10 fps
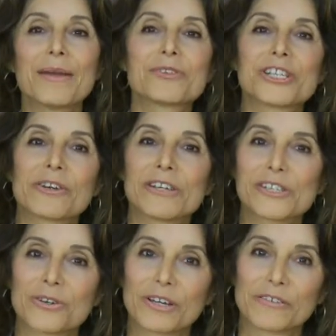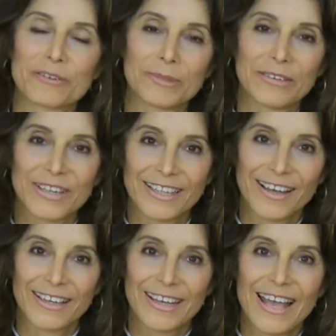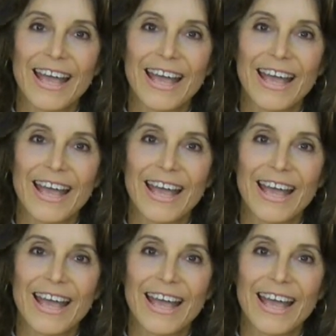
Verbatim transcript: I'm Cherie Soria from Living Light,